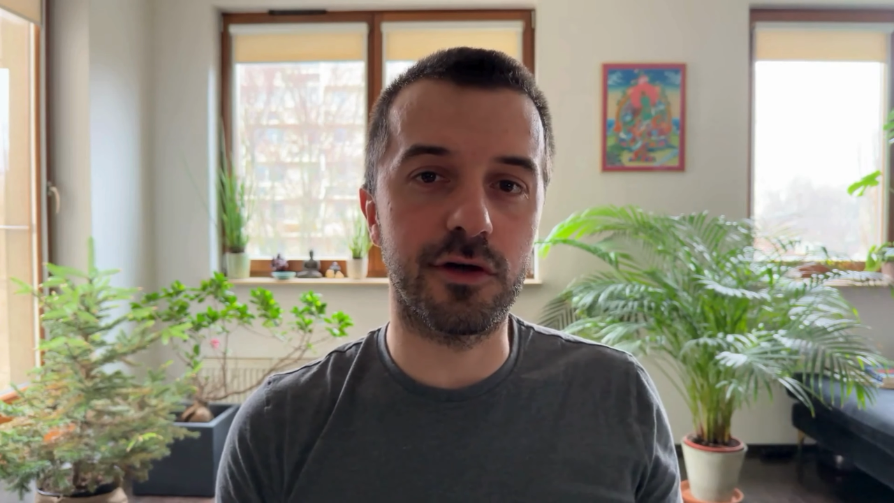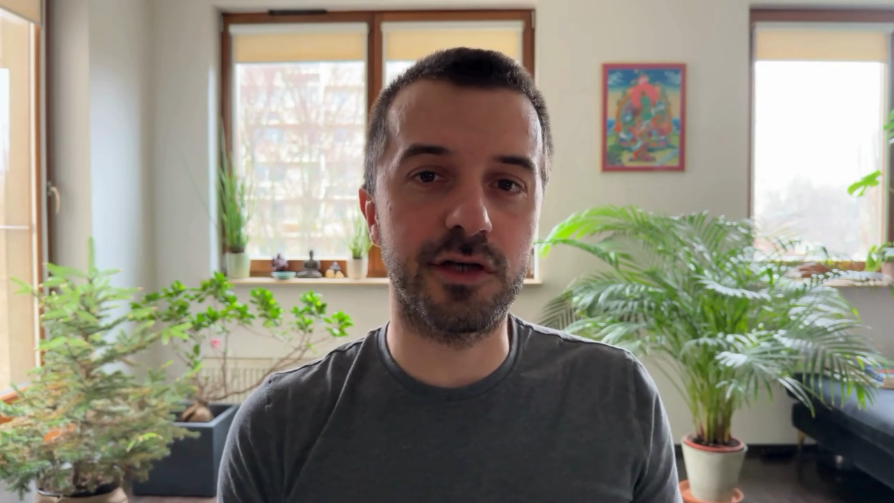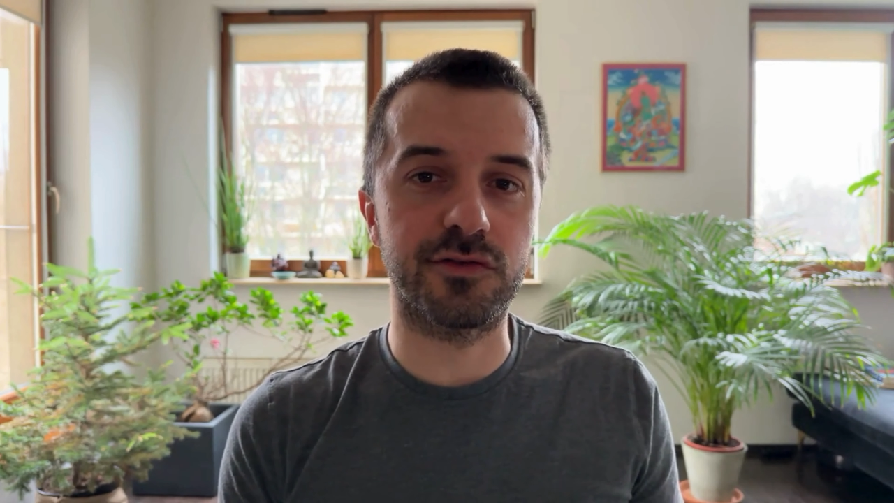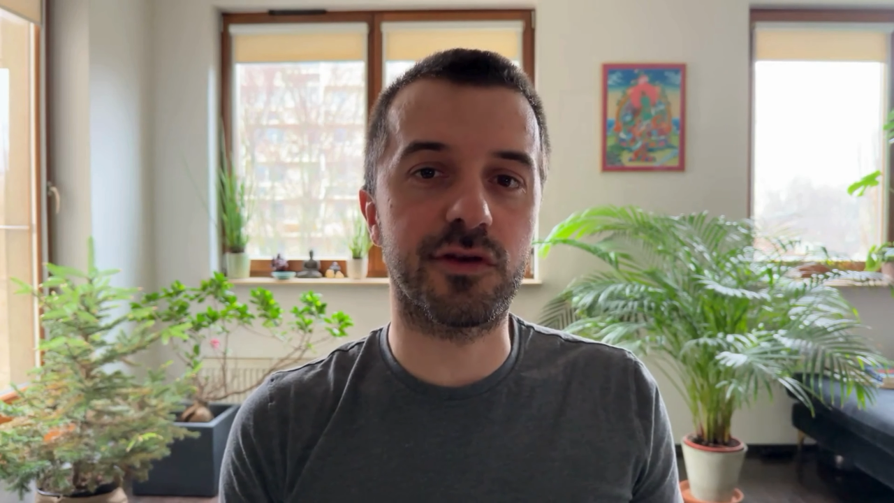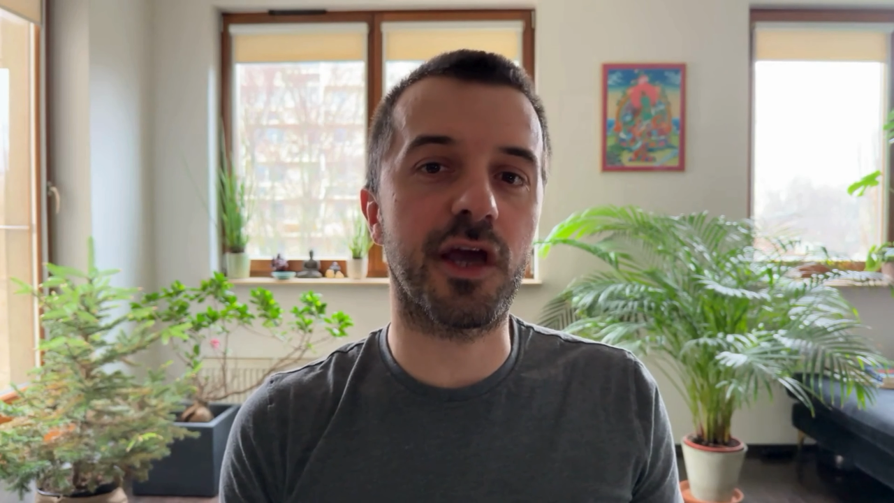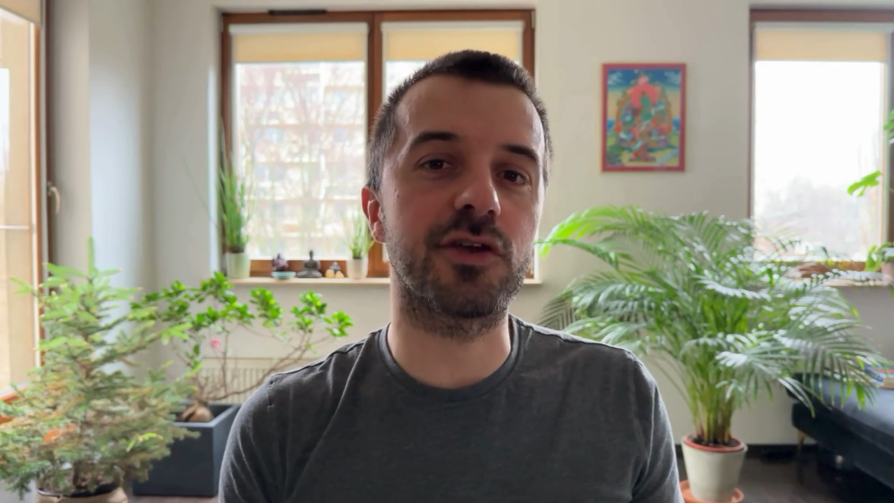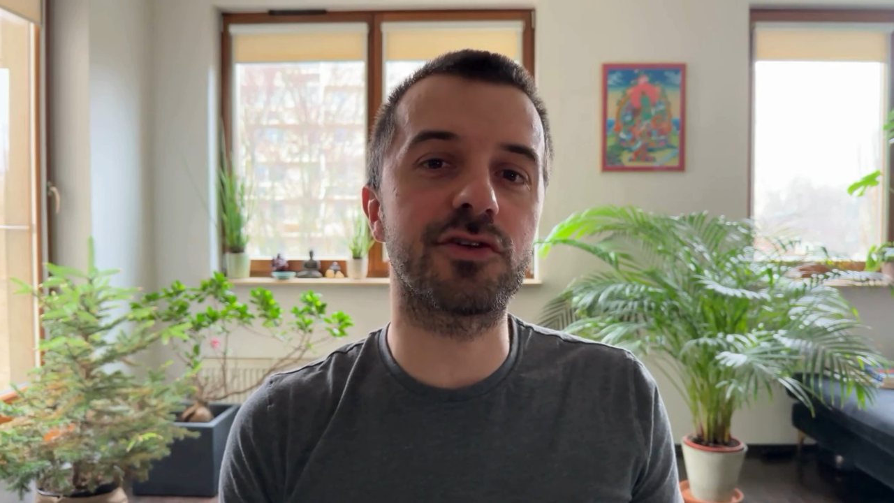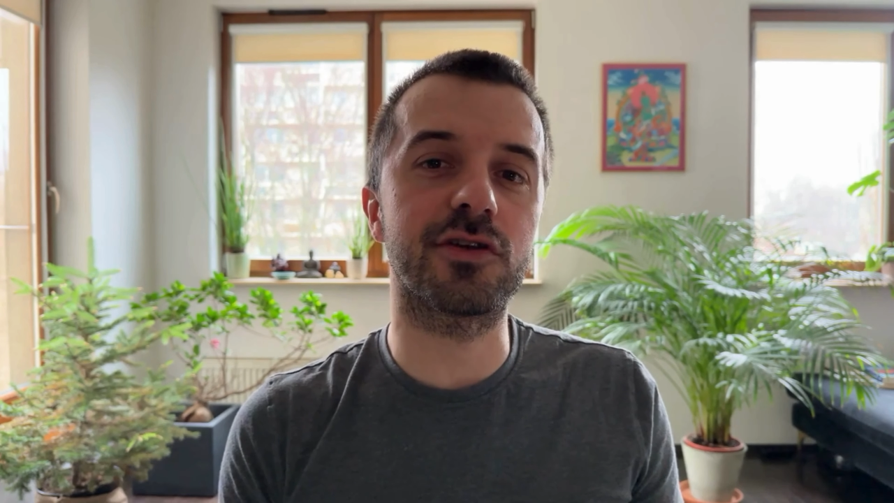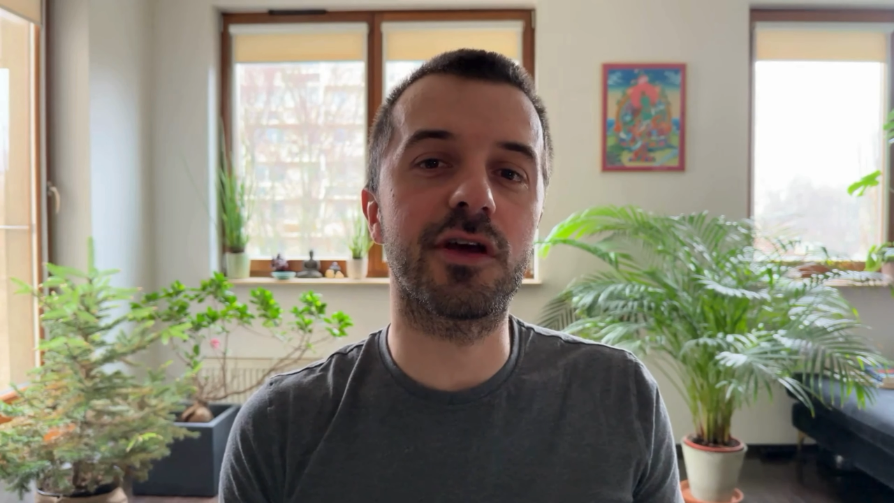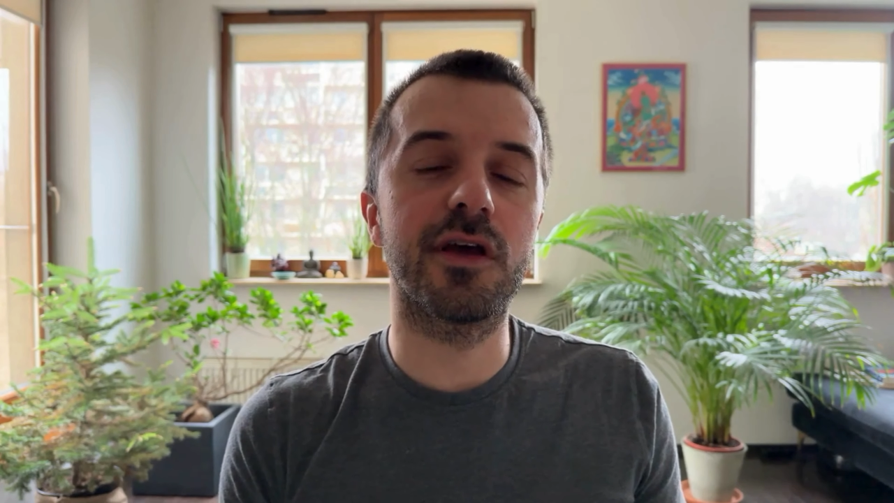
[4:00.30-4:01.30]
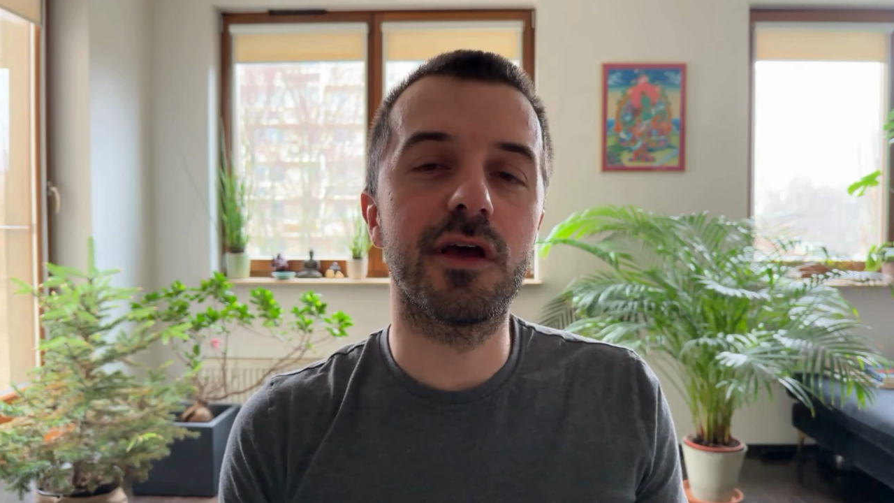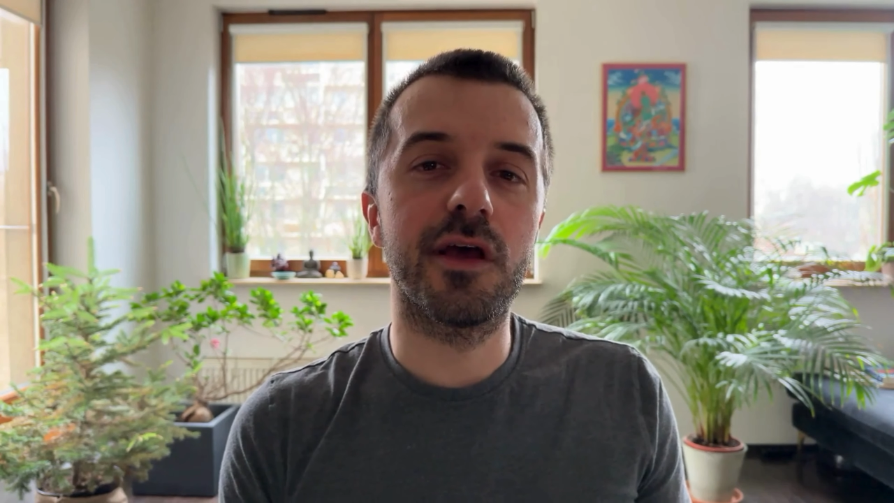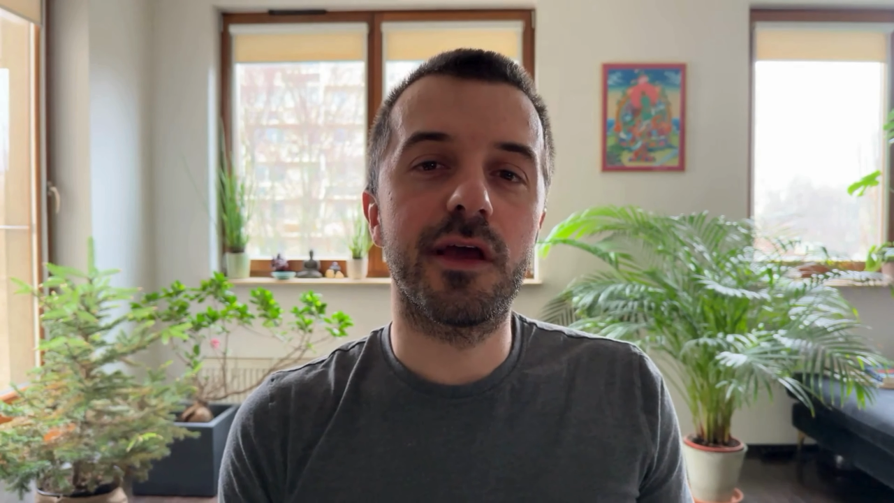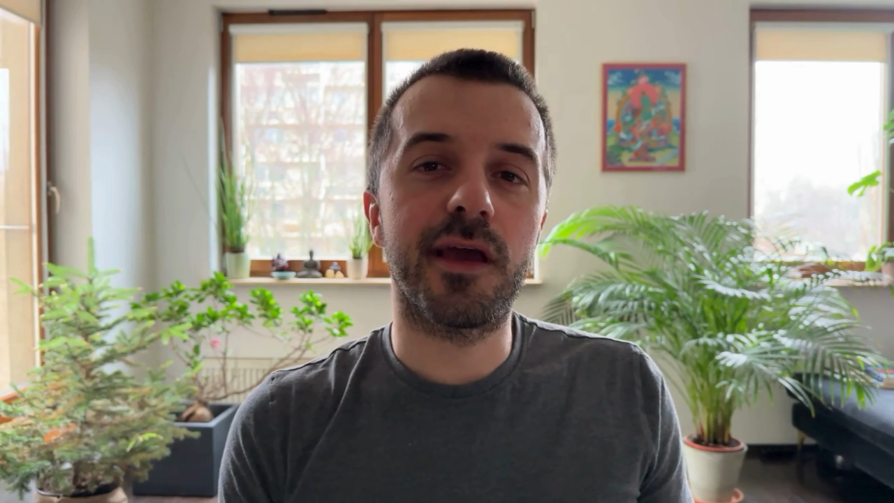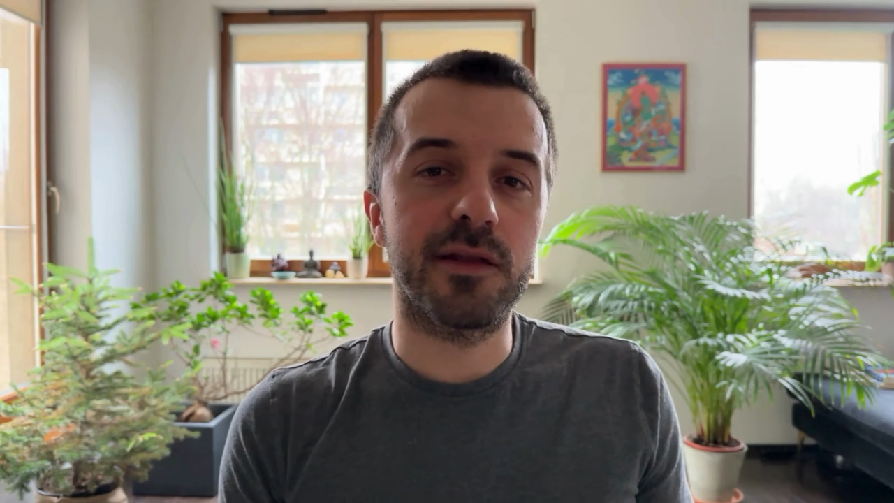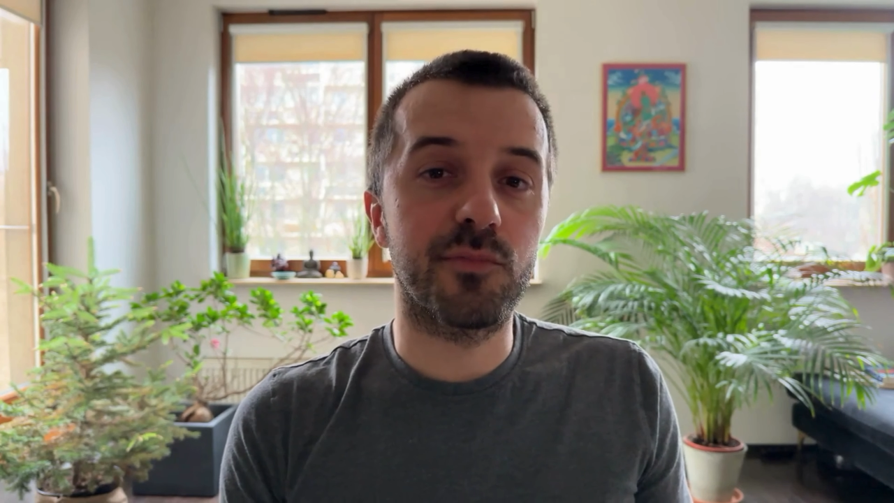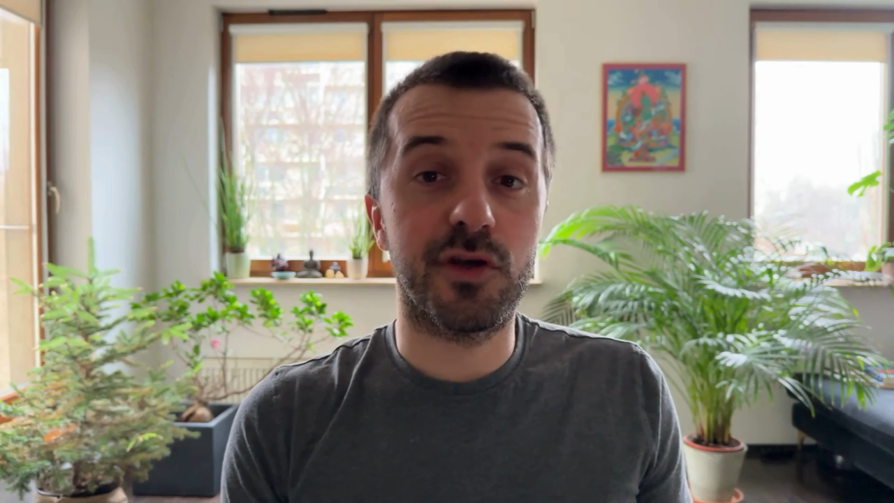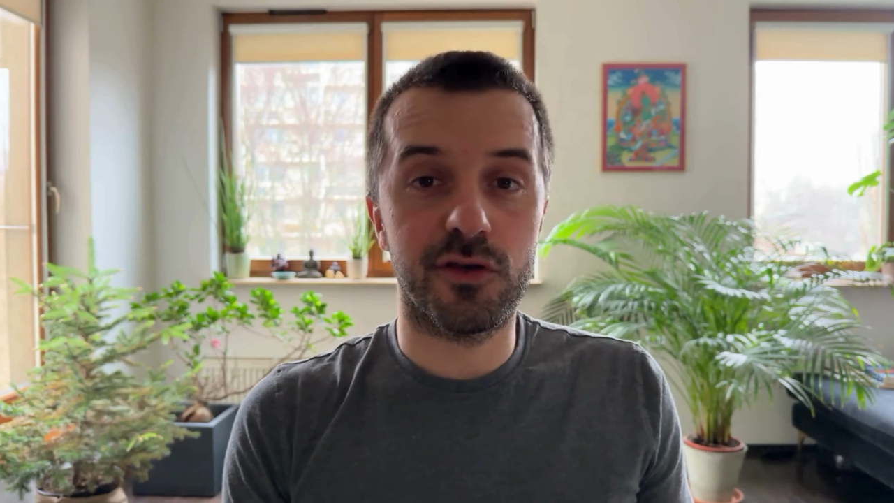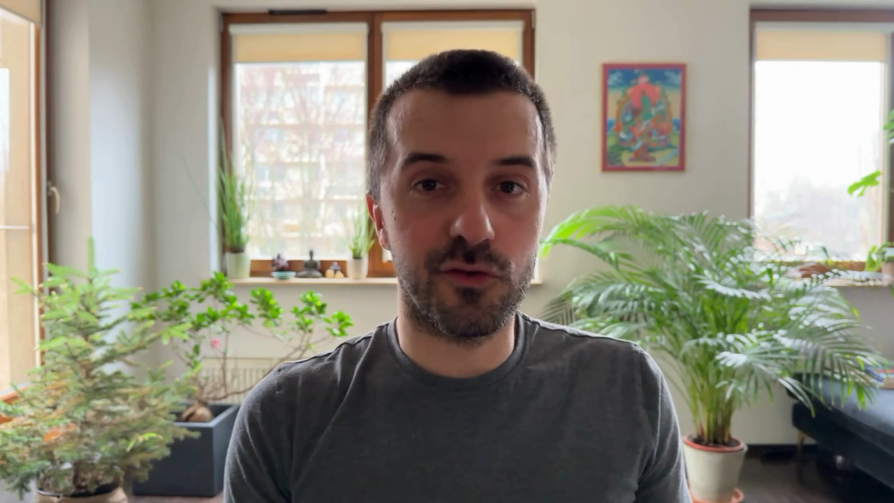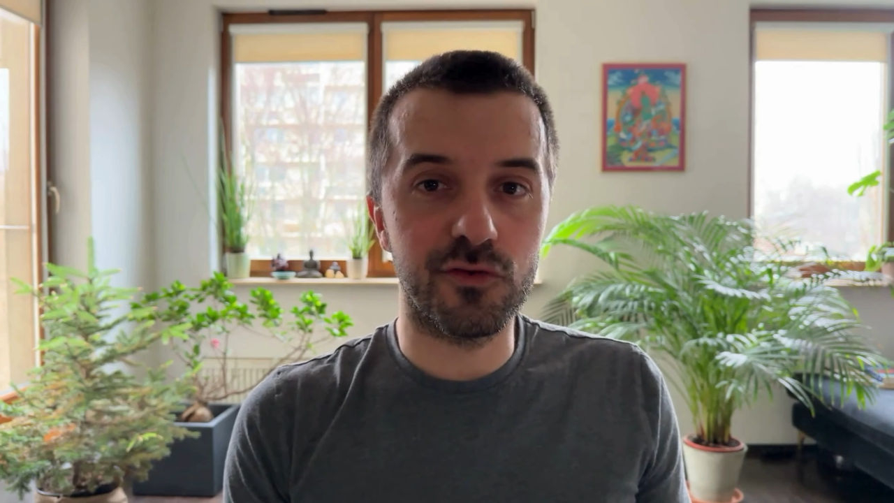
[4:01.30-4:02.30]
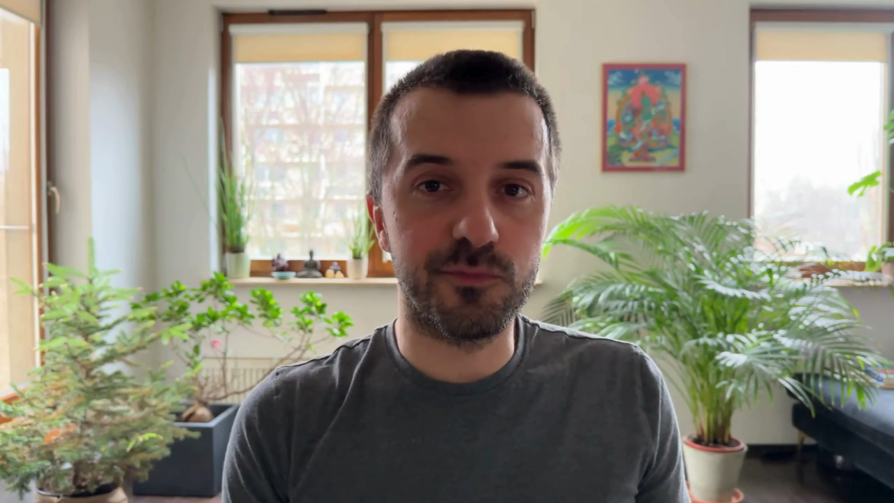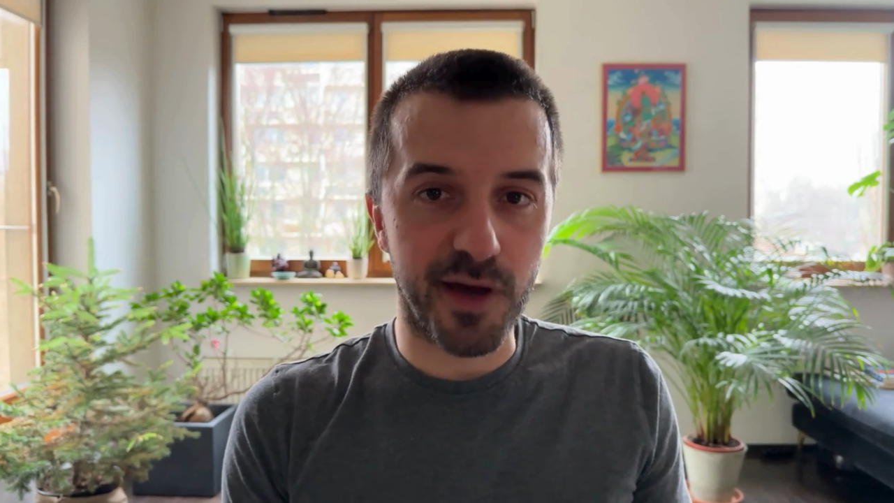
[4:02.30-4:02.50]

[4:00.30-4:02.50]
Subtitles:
or education can be a huge